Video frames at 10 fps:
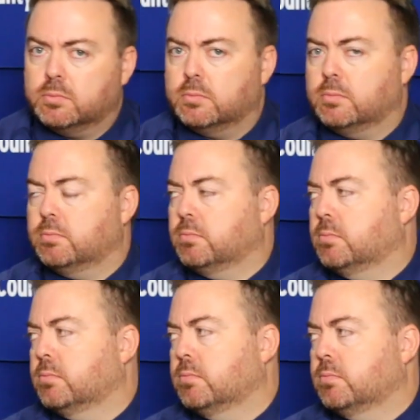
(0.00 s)

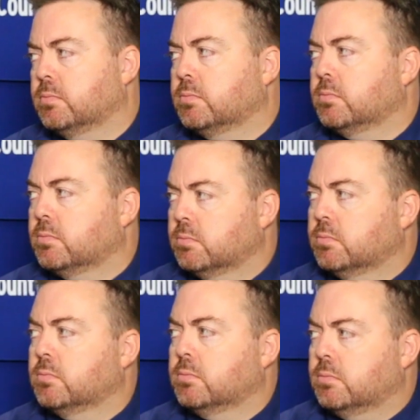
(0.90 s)

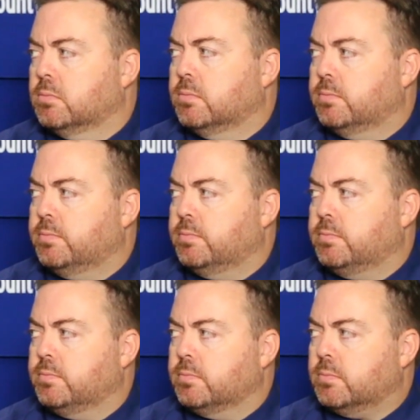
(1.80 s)

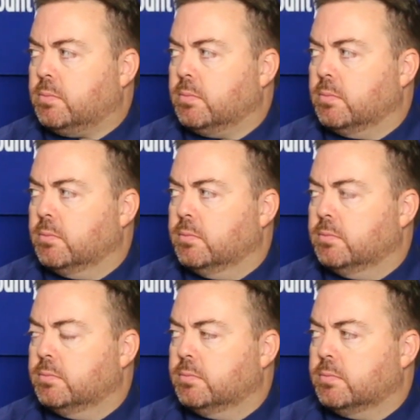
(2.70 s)

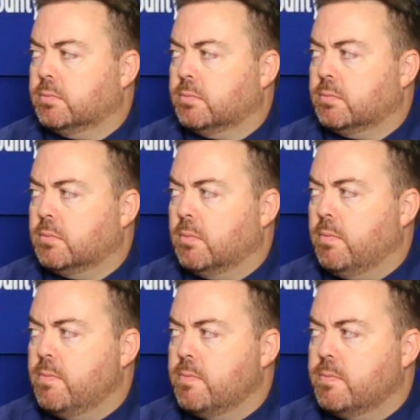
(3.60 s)

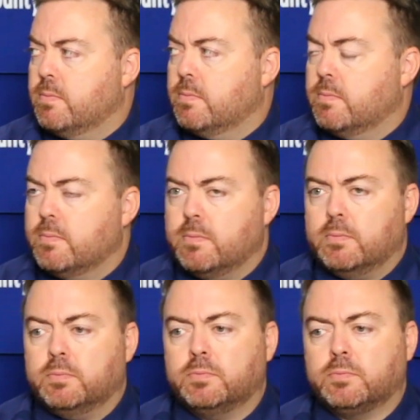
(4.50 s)

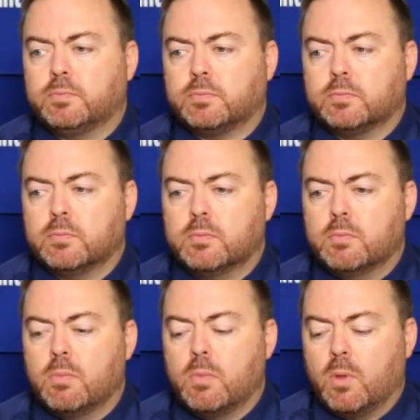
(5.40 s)

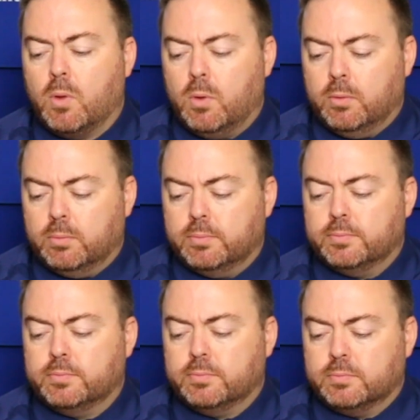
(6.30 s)

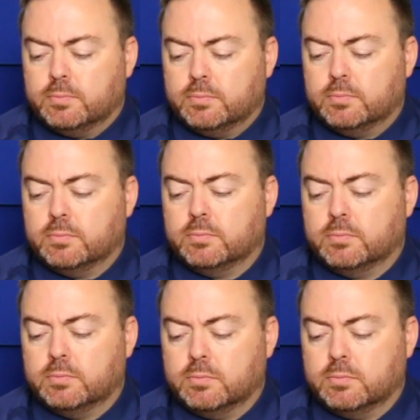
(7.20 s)
(not speaking)